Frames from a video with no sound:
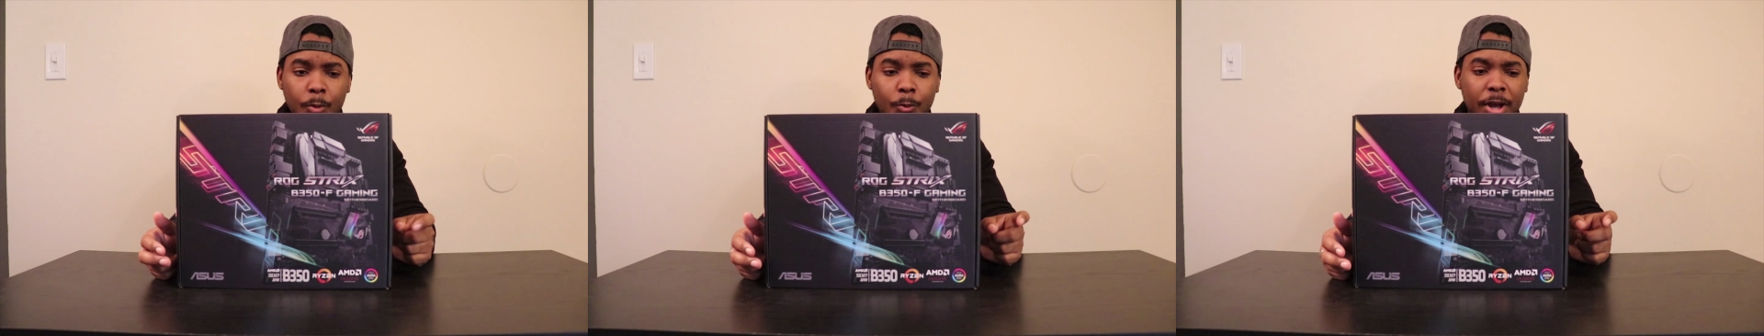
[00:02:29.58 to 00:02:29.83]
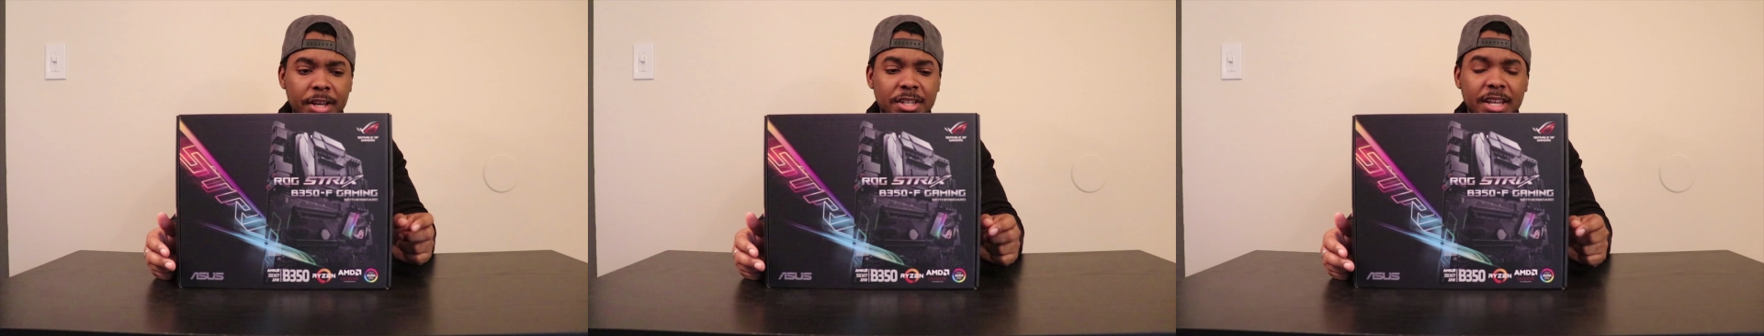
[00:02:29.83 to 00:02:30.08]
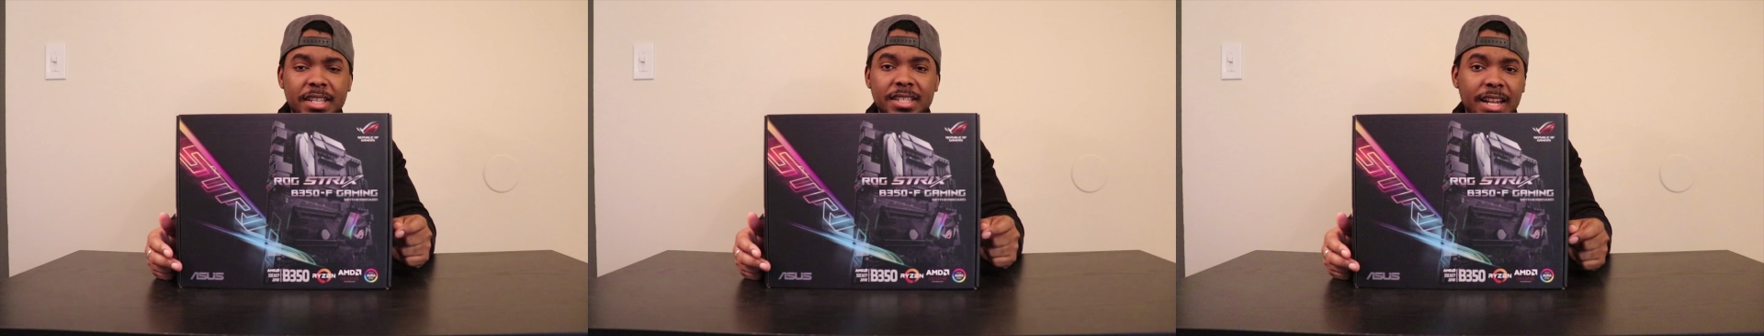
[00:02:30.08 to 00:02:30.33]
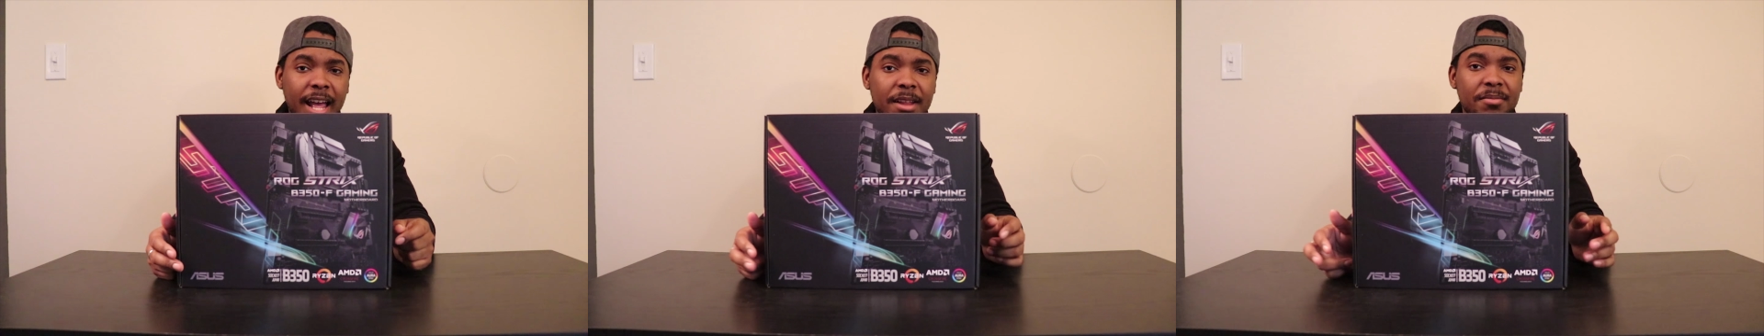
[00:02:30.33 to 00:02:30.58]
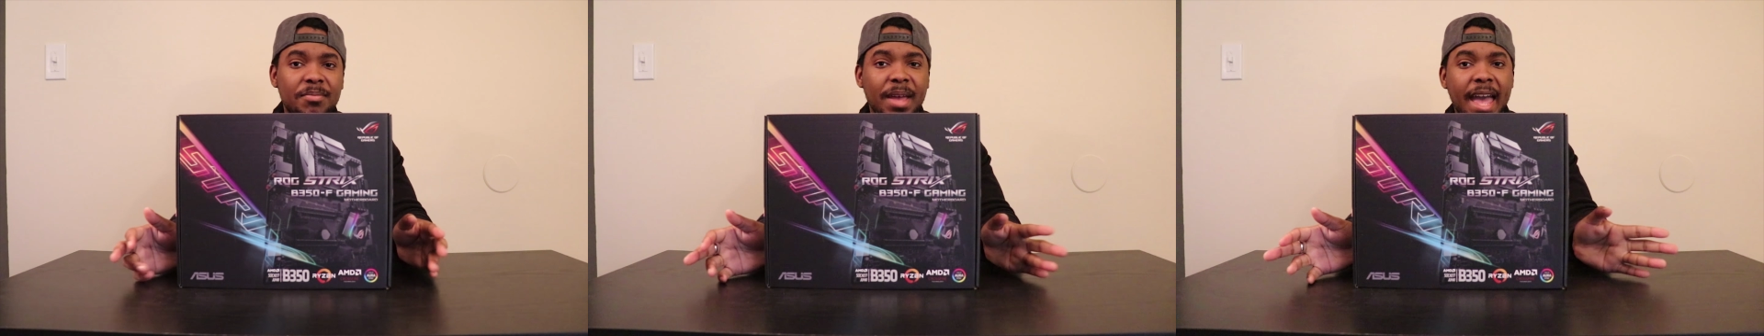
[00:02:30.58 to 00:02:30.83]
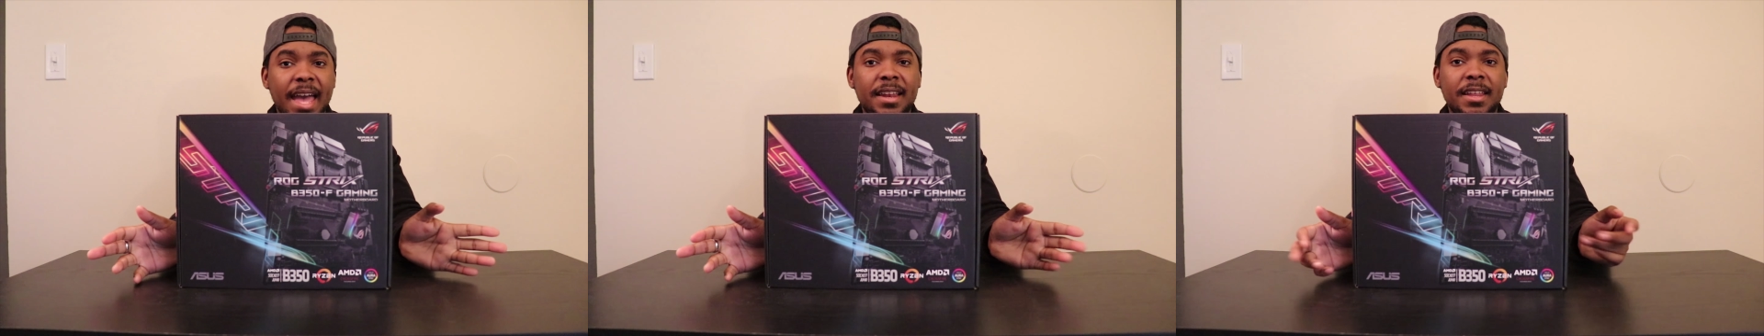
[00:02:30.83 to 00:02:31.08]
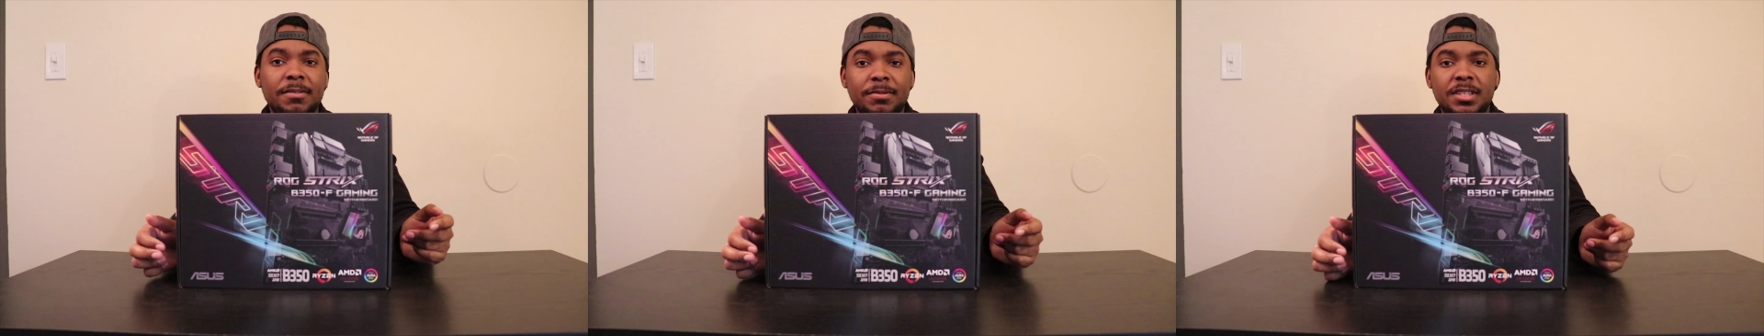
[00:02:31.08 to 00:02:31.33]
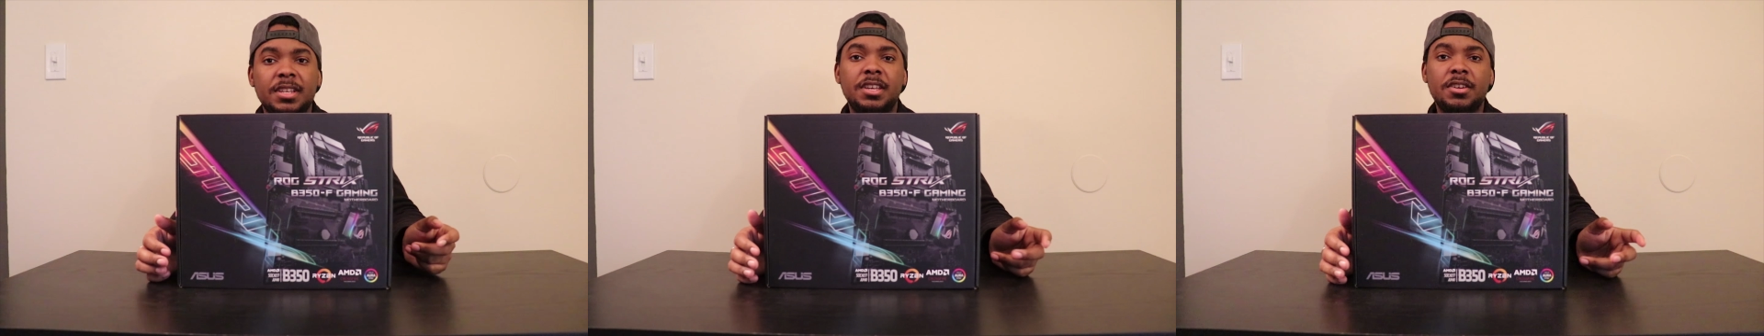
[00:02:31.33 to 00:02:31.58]
which is not bad. It
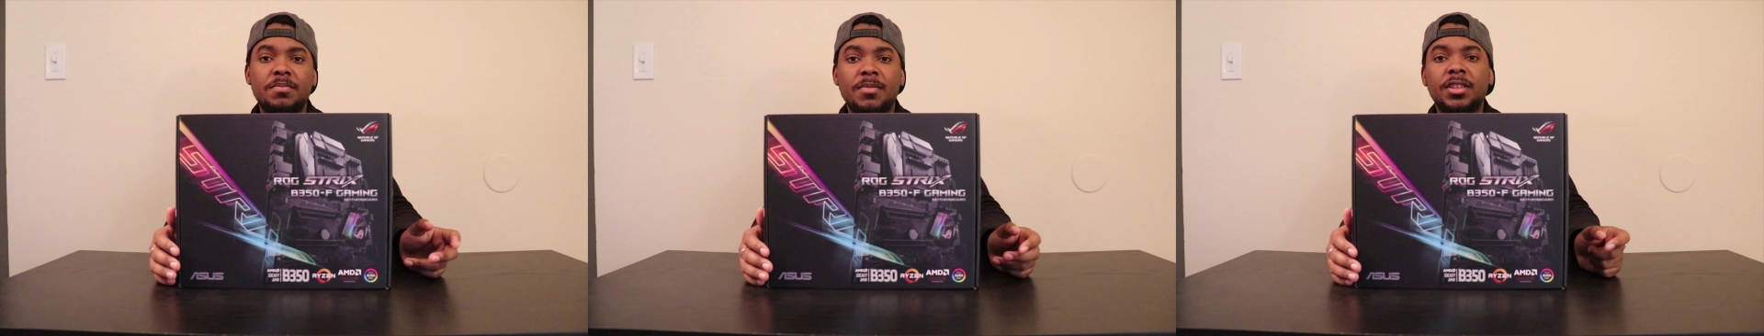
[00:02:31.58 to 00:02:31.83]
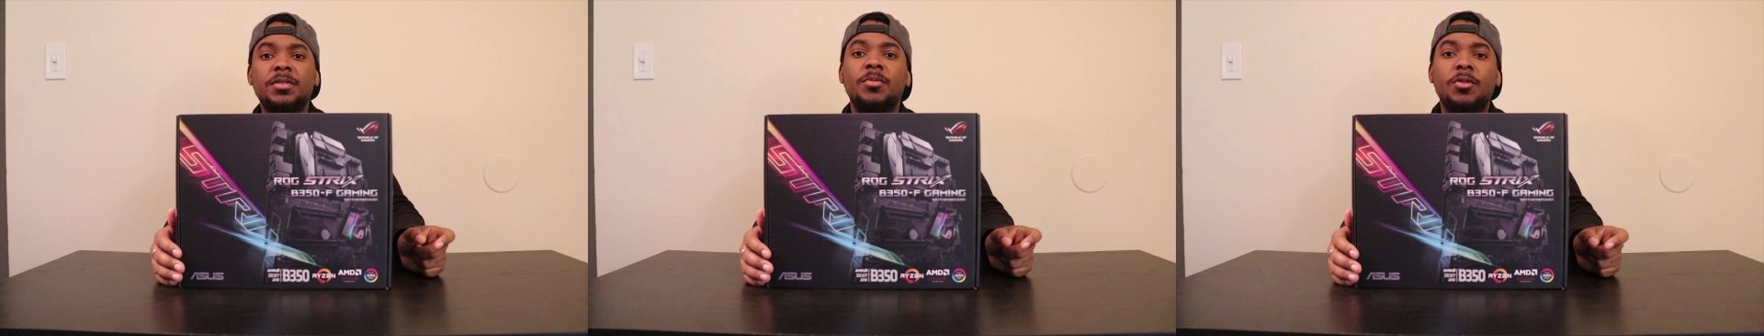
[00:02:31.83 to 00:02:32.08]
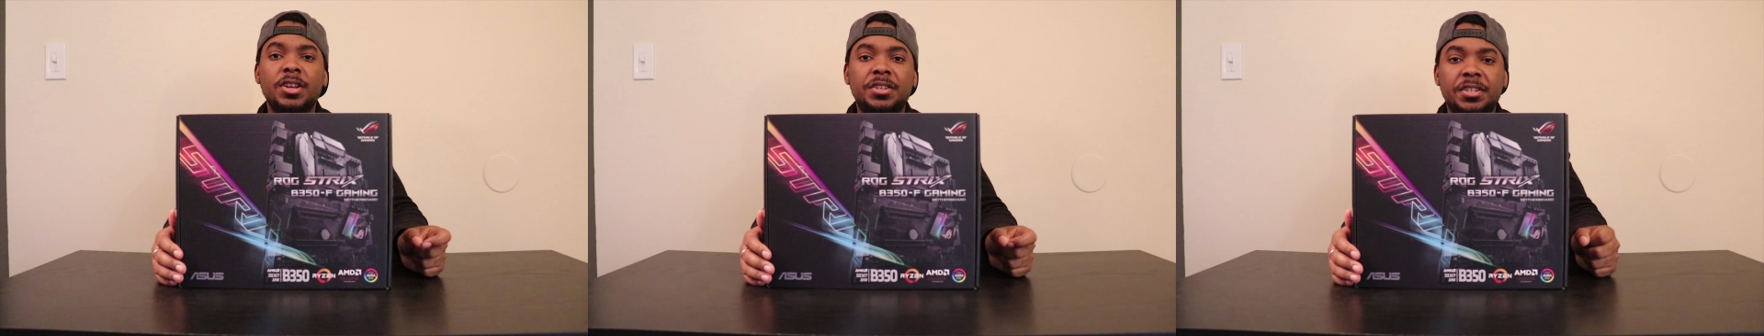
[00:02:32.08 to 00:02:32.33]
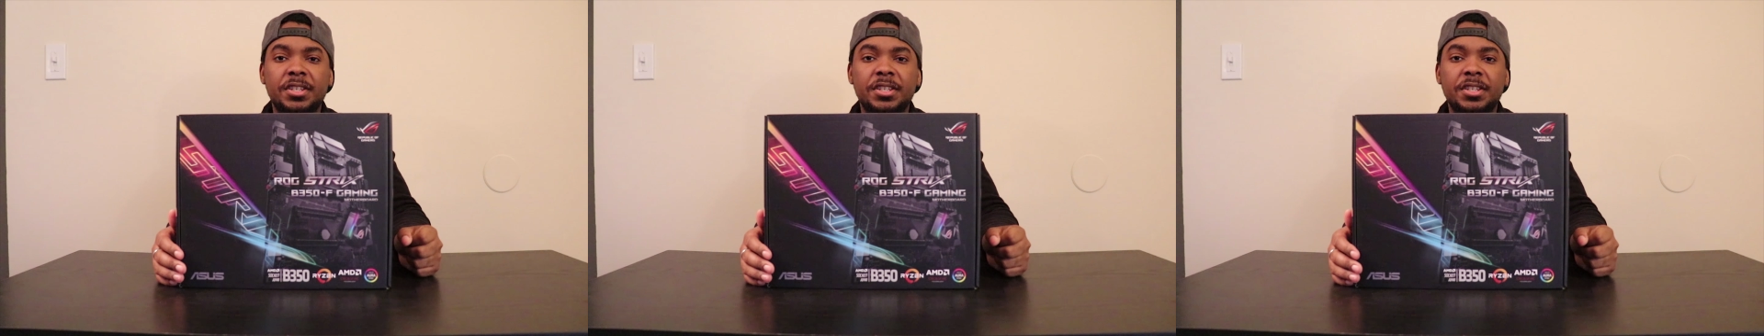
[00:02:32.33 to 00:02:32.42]
was a good motherboard,